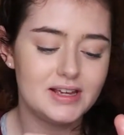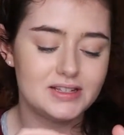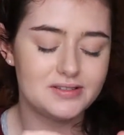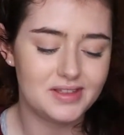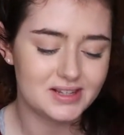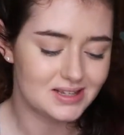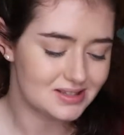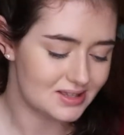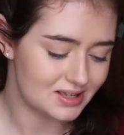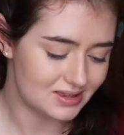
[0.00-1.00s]
So this
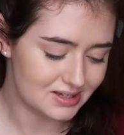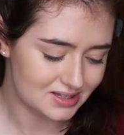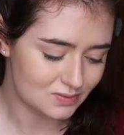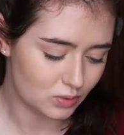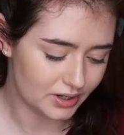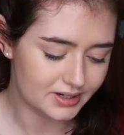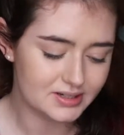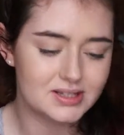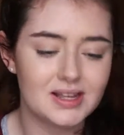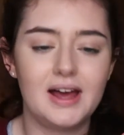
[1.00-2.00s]
is the This
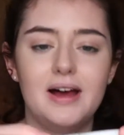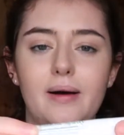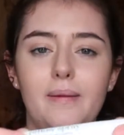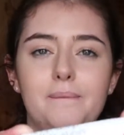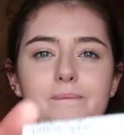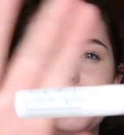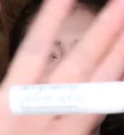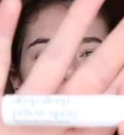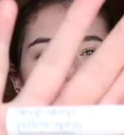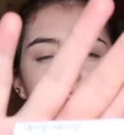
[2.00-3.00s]
Works.
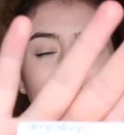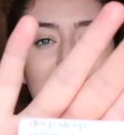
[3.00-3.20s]
I